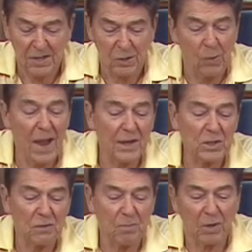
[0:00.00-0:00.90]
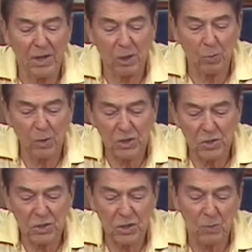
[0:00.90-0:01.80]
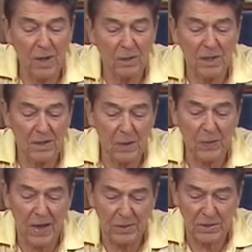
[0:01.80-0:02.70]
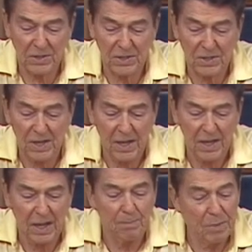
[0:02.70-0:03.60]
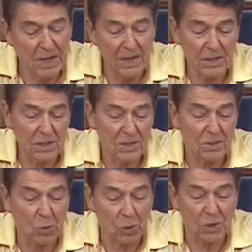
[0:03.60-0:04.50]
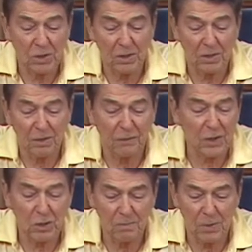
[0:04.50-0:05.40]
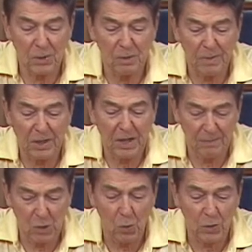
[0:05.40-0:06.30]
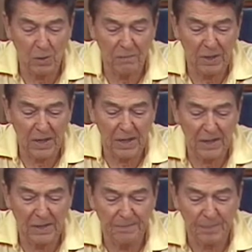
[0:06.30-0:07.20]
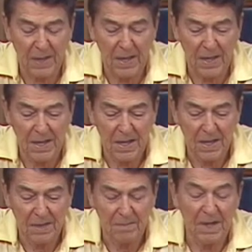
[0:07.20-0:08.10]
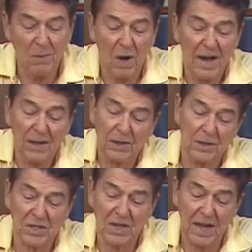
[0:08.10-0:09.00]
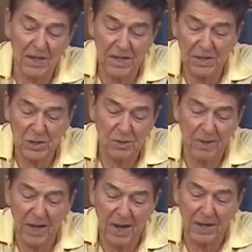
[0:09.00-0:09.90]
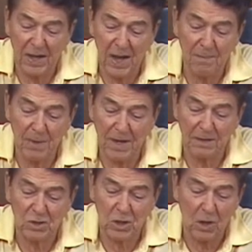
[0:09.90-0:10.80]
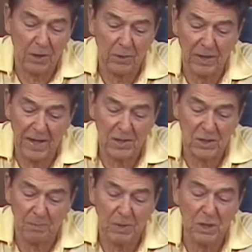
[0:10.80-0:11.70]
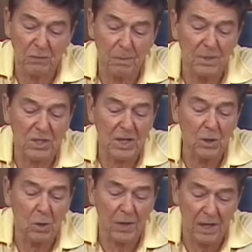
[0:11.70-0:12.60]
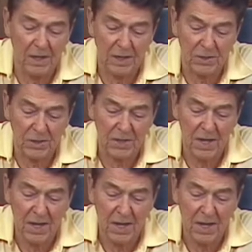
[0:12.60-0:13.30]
The ranks of political prisoners swelled into the thousands, and beatings, torture, and official murder became the order of the day. Meanwhile, the Sandinistas began a campaign of slaughter against the peaceful Mosquito Indians.